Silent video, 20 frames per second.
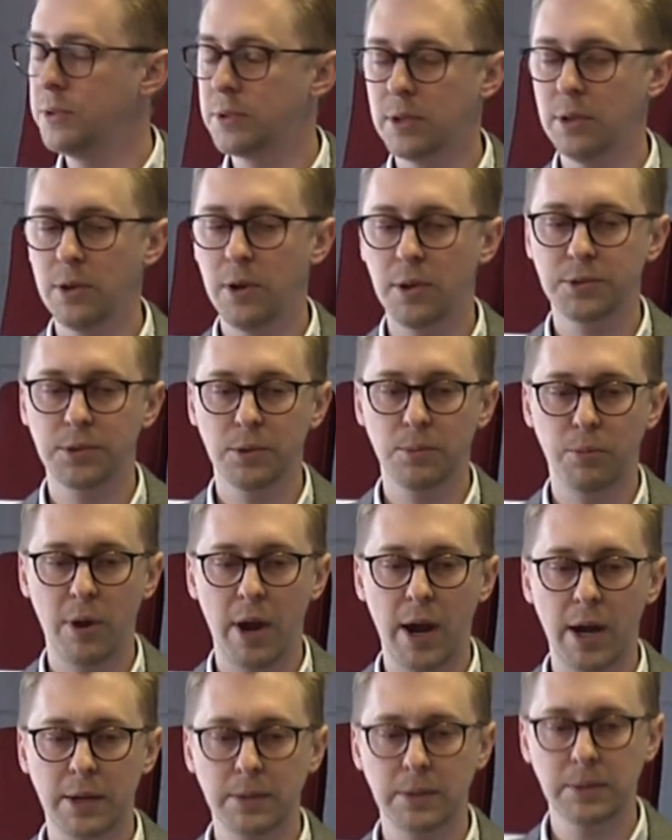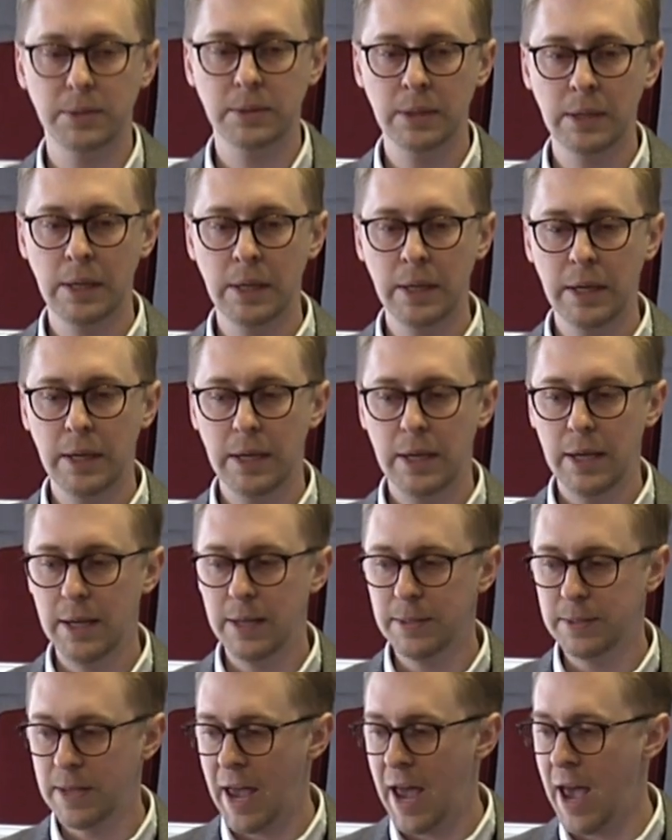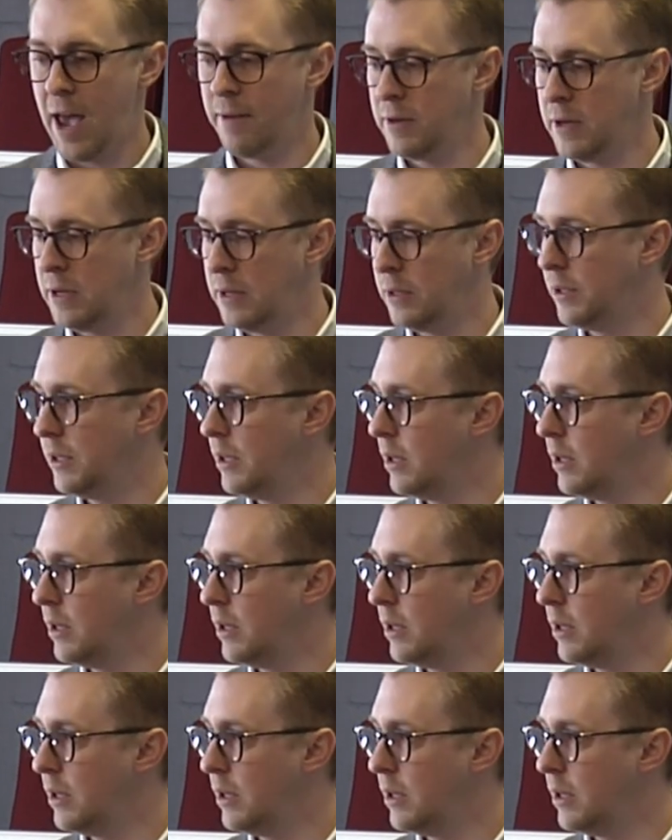can also practice, is having,